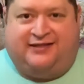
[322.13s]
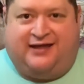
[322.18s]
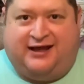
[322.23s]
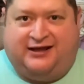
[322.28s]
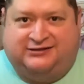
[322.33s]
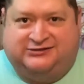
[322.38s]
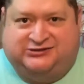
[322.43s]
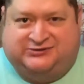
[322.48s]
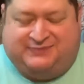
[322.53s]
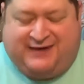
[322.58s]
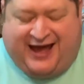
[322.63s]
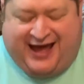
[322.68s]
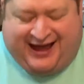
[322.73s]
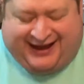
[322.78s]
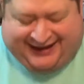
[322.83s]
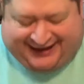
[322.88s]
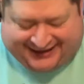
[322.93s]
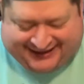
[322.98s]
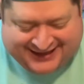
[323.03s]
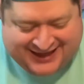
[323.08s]

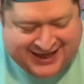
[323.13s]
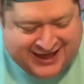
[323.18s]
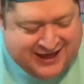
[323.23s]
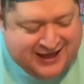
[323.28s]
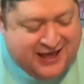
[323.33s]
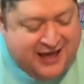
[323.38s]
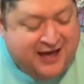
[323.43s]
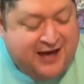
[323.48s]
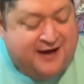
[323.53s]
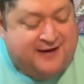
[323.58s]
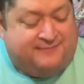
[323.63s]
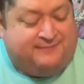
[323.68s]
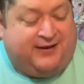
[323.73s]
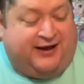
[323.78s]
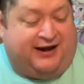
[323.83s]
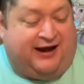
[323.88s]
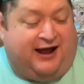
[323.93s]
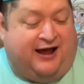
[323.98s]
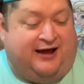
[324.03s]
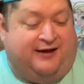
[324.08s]
Hunchback.
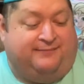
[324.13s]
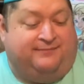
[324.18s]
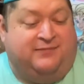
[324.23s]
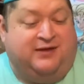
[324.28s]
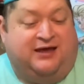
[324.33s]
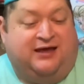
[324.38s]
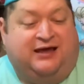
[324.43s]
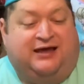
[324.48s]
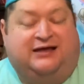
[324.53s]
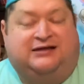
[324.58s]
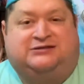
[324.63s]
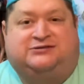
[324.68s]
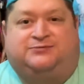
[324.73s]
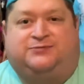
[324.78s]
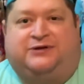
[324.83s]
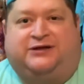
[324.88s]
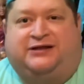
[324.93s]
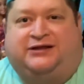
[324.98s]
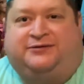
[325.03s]
but um, it's really,